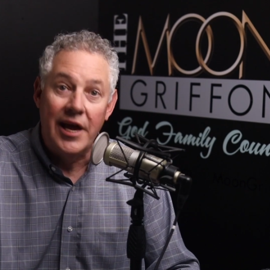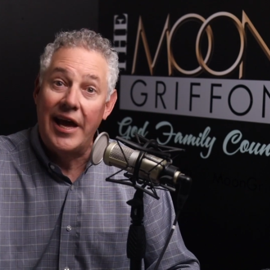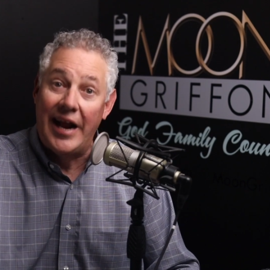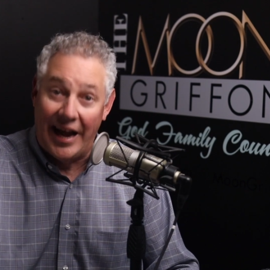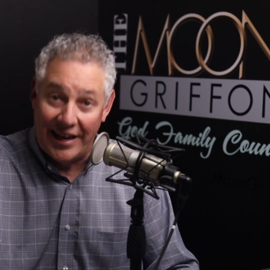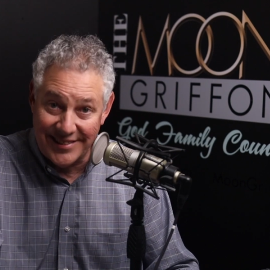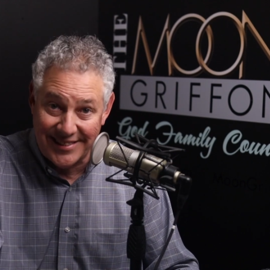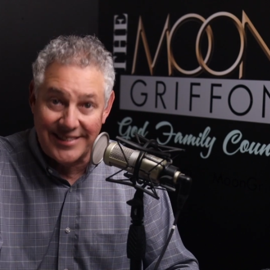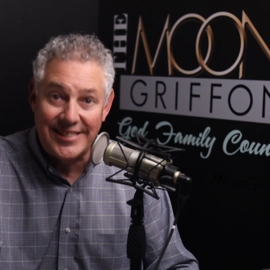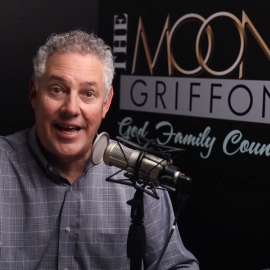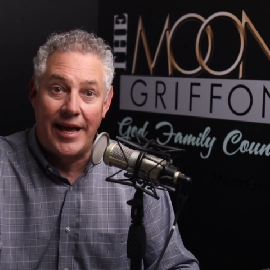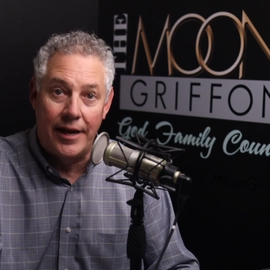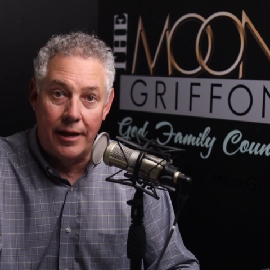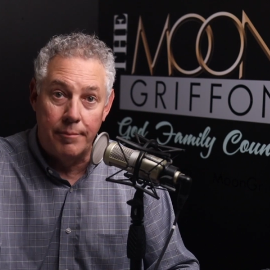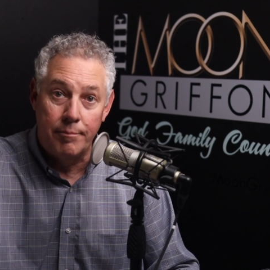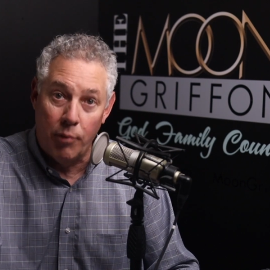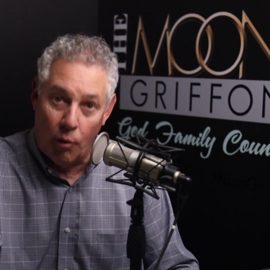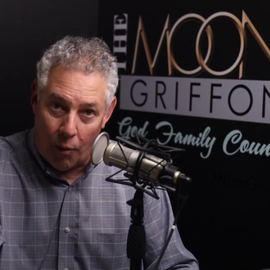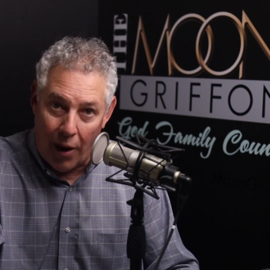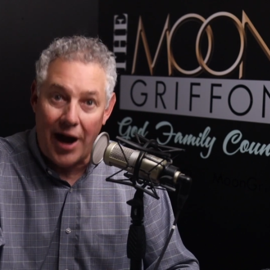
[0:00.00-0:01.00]
And I said
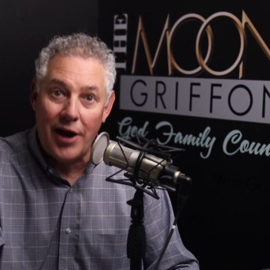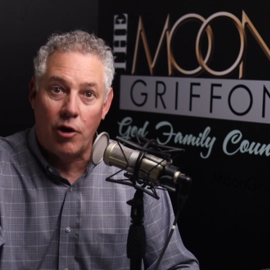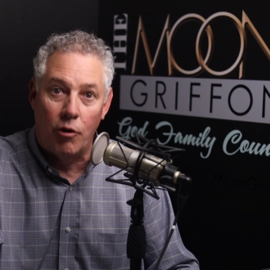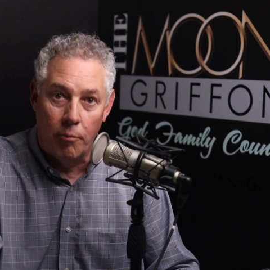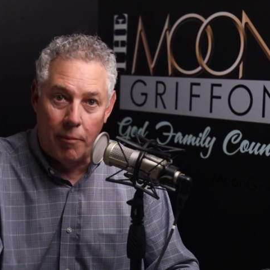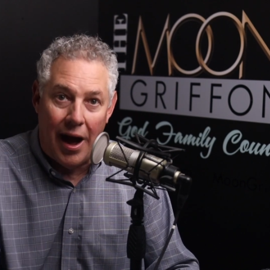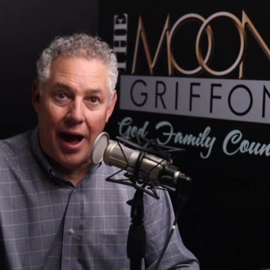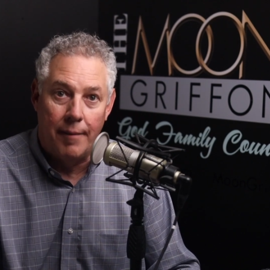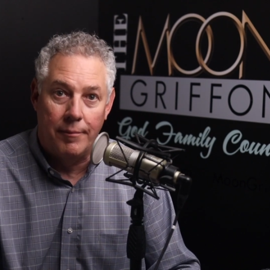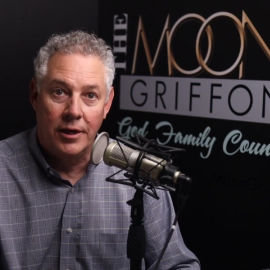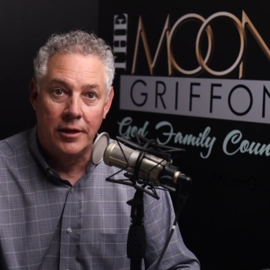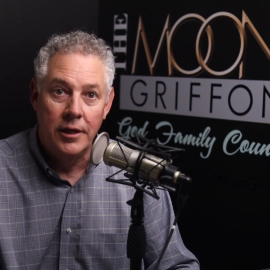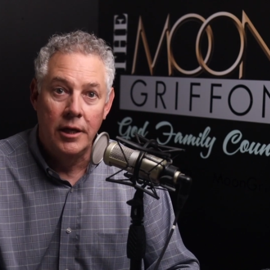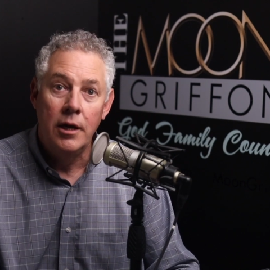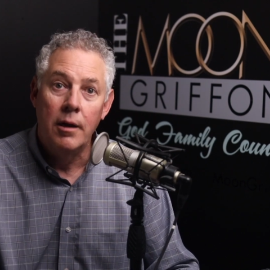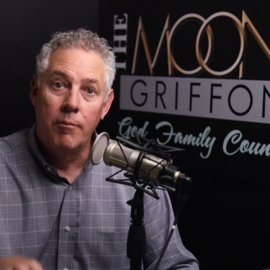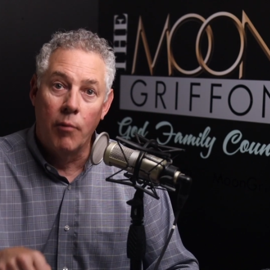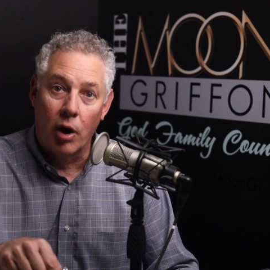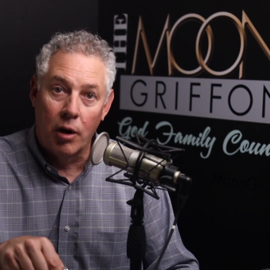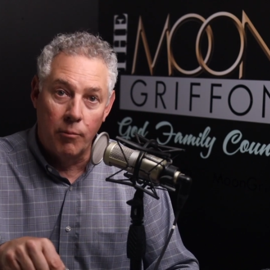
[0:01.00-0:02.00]
it, Barack Obama,
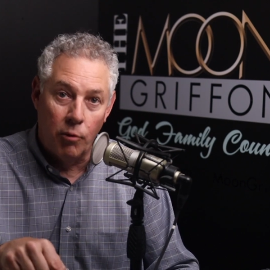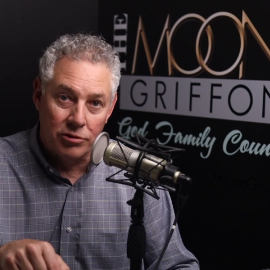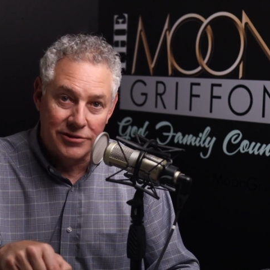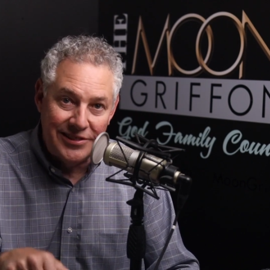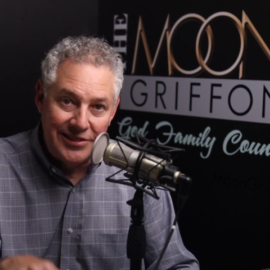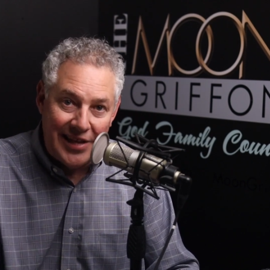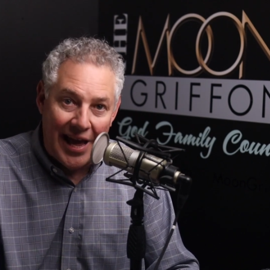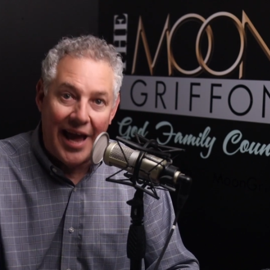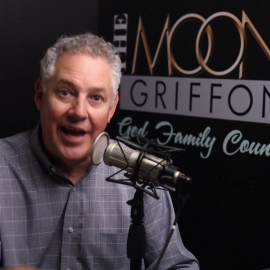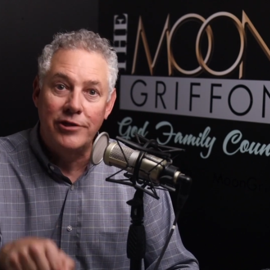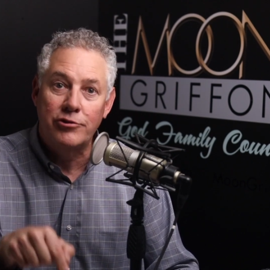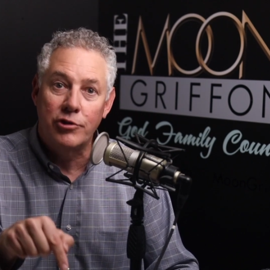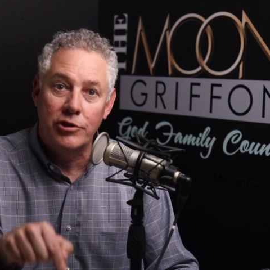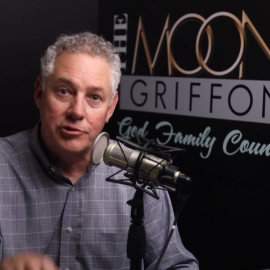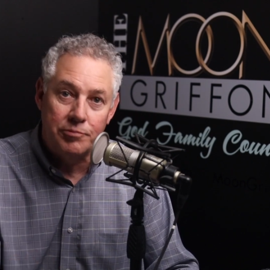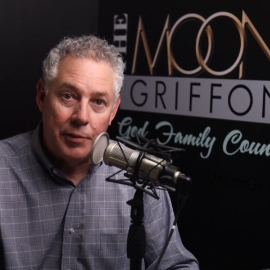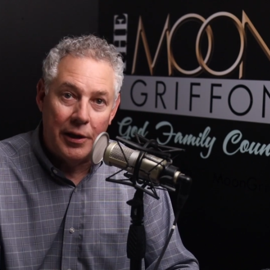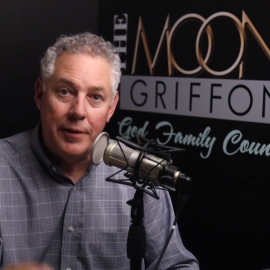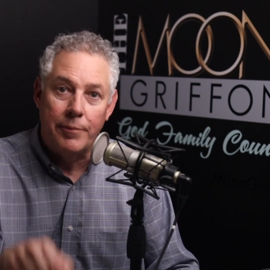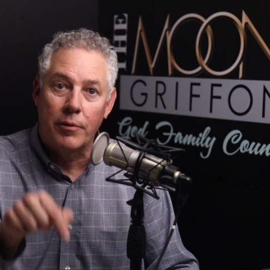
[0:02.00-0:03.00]
one of the most dangerous
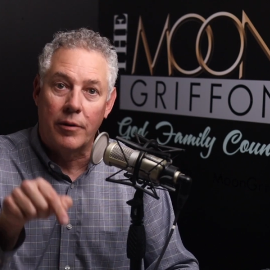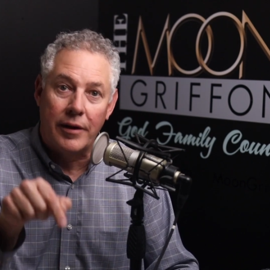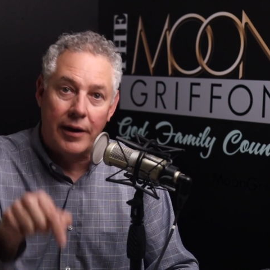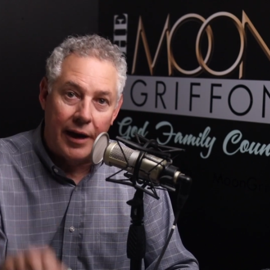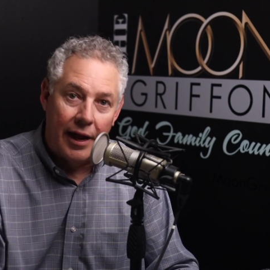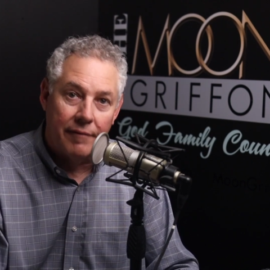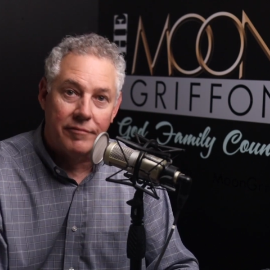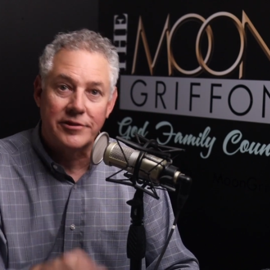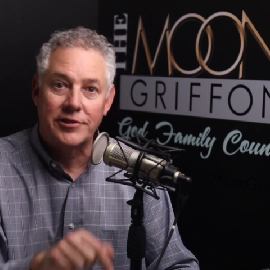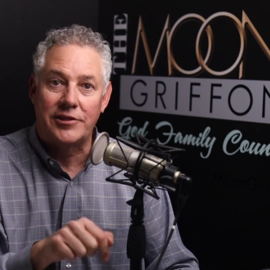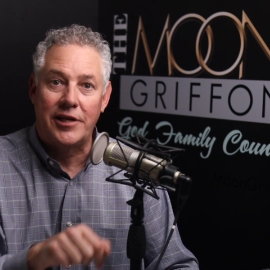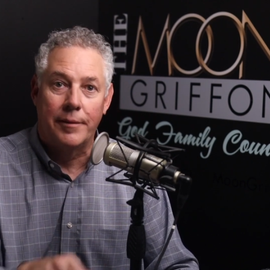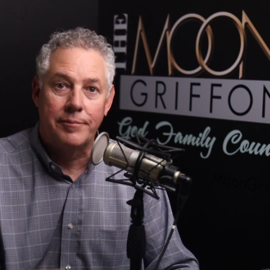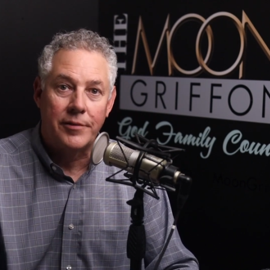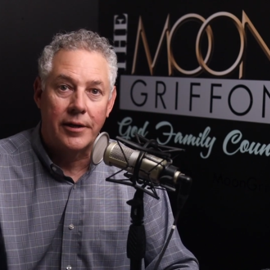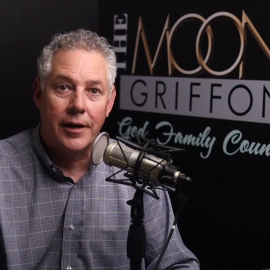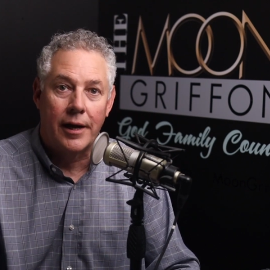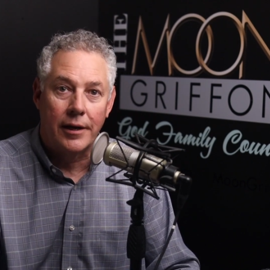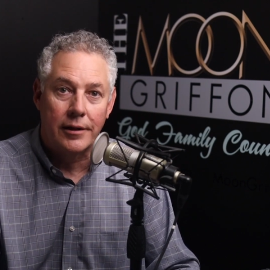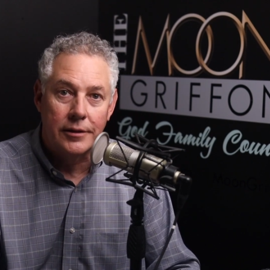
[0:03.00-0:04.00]
people that ever stepped
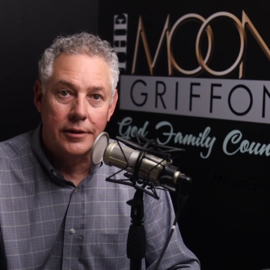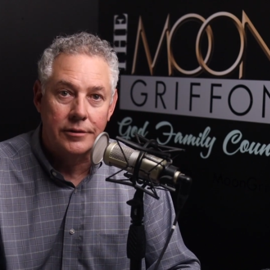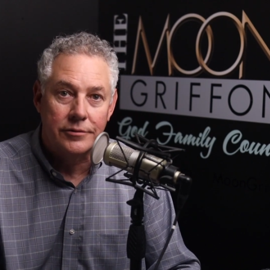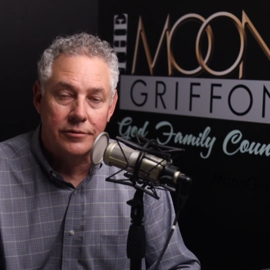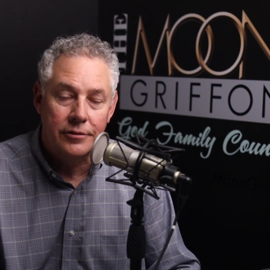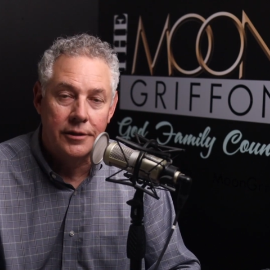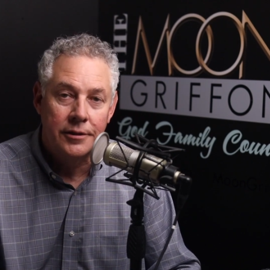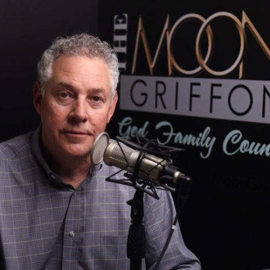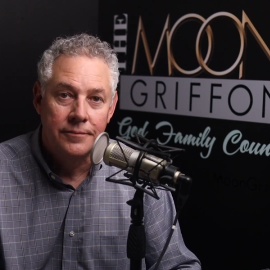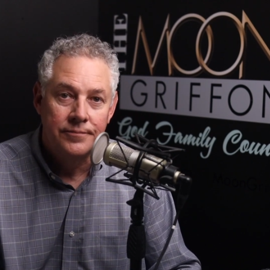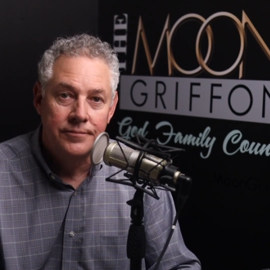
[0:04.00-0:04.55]
in our country.